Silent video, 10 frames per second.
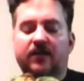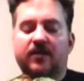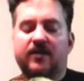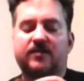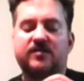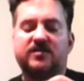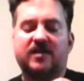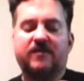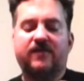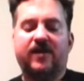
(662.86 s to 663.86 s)
And this
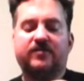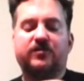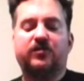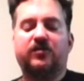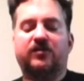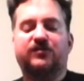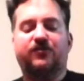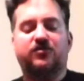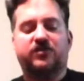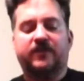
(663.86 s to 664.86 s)
time I've got the deluxe
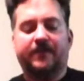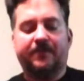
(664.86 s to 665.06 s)
version.